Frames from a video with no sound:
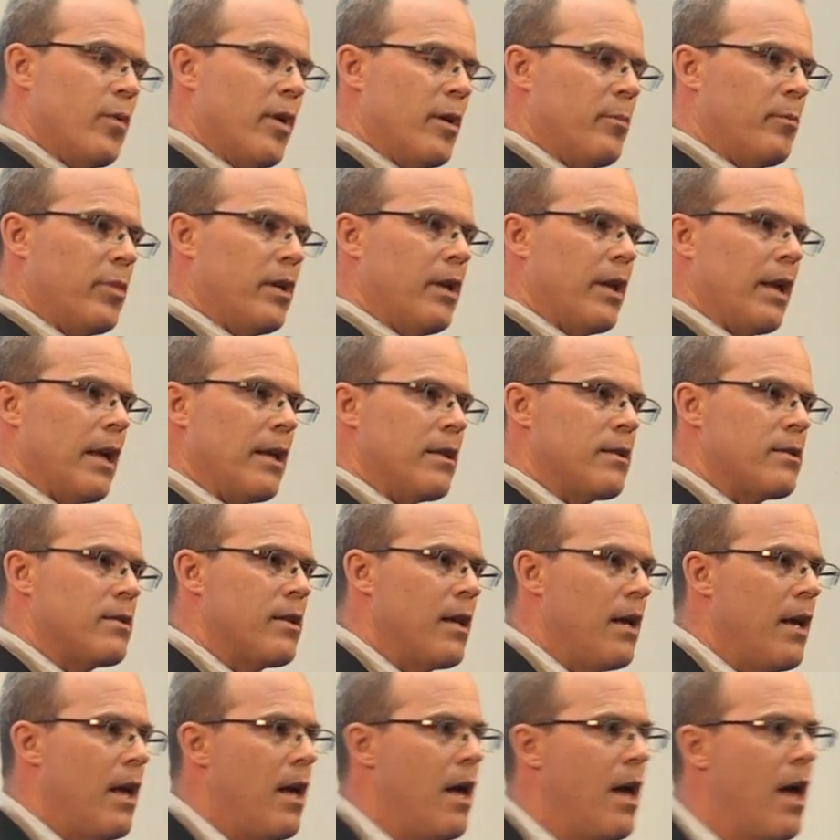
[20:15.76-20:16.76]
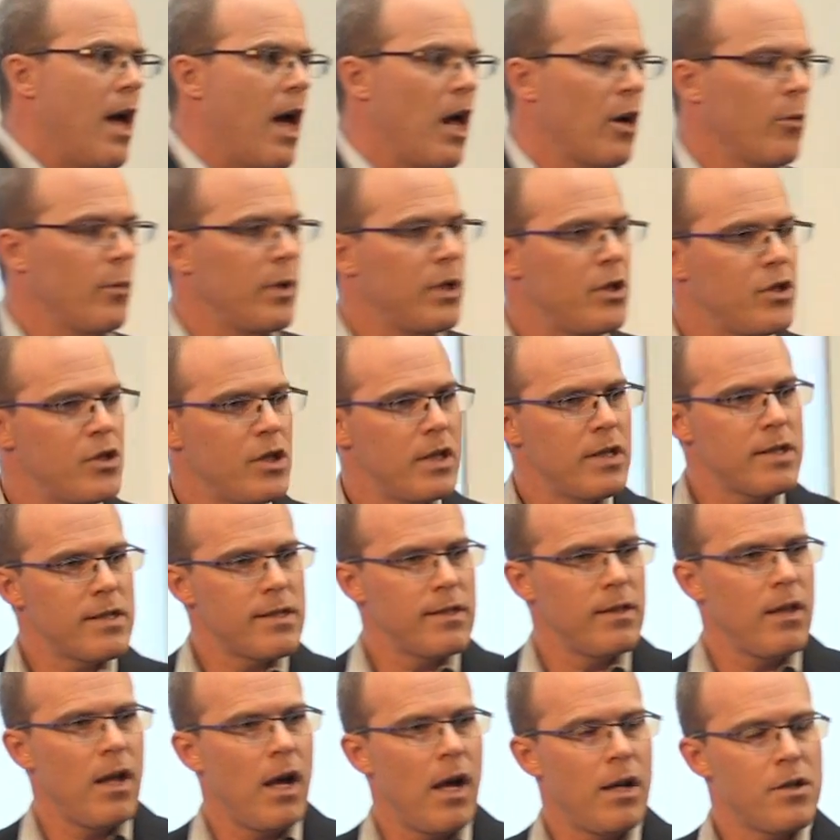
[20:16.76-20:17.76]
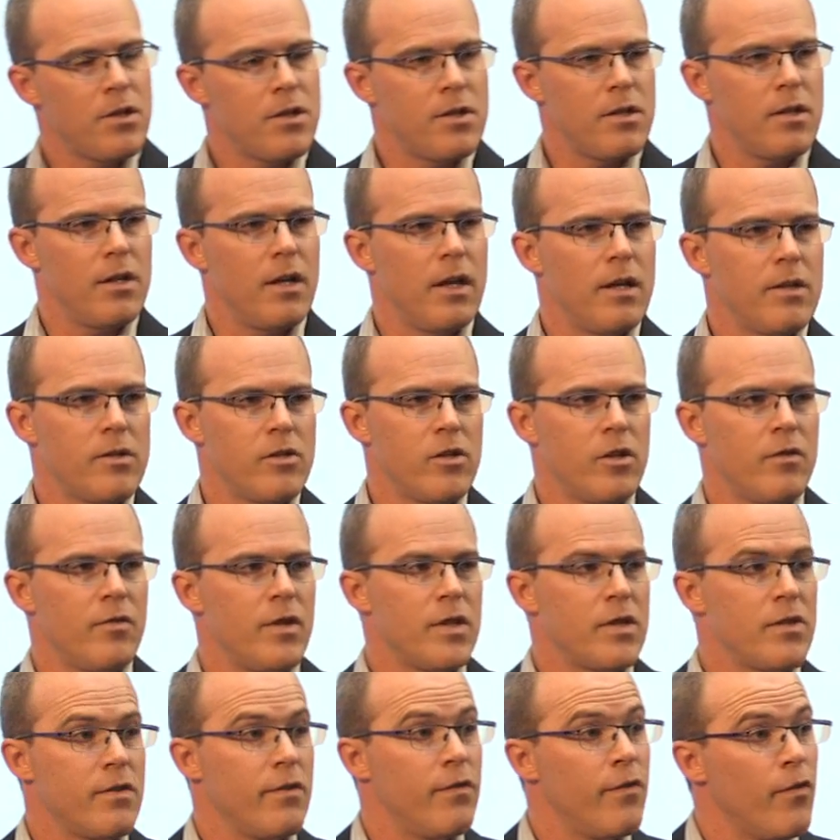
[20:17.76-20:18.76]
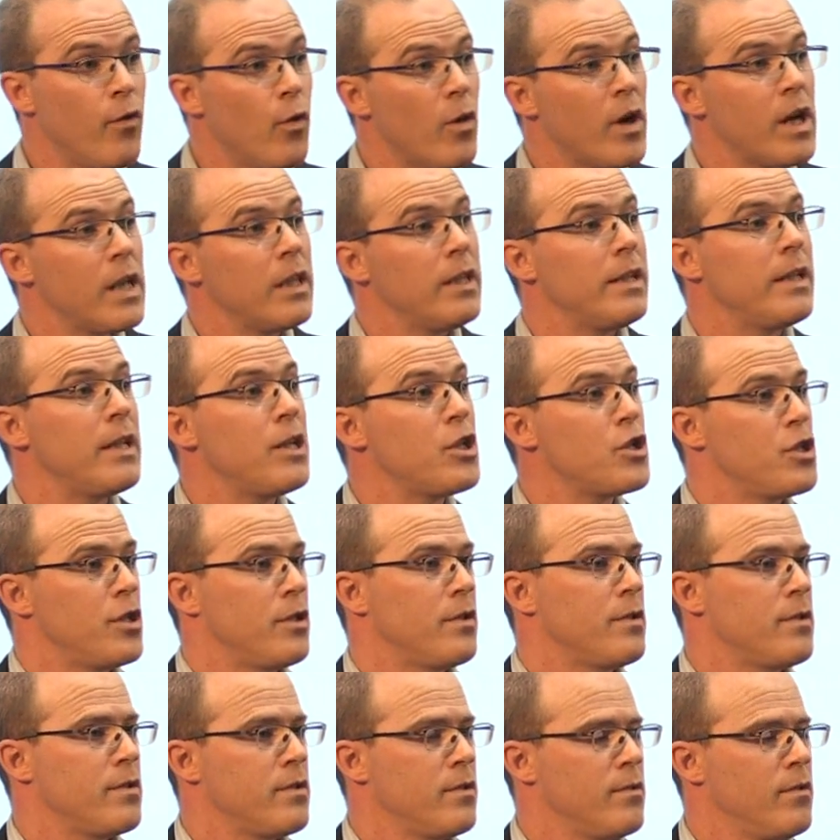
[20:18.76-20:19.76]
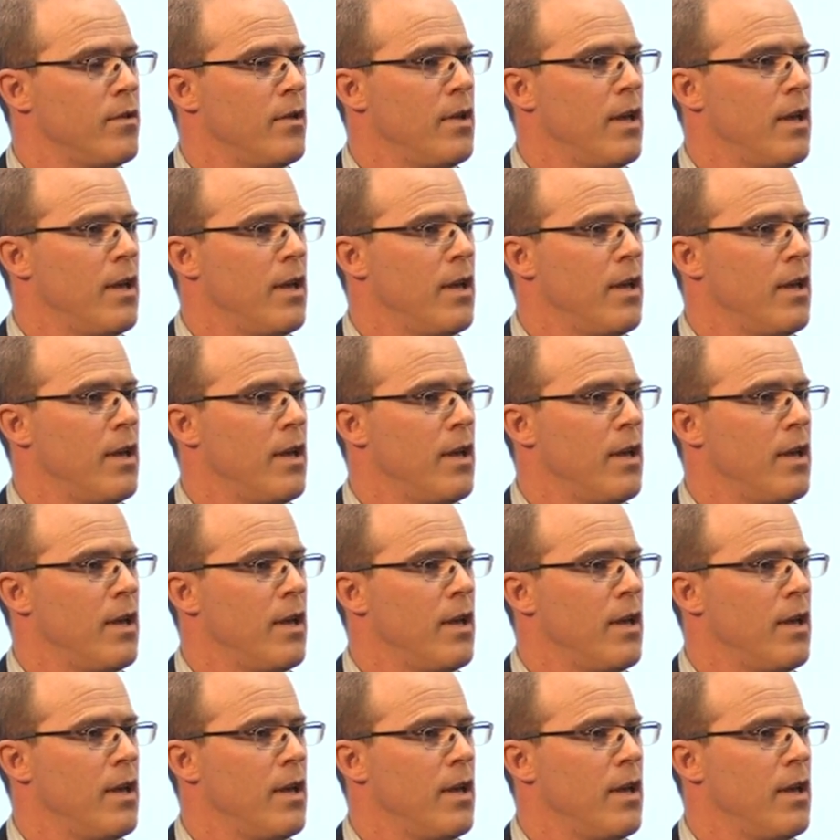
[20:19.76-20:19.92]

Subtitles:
one place, and we just launched a service for clinicians.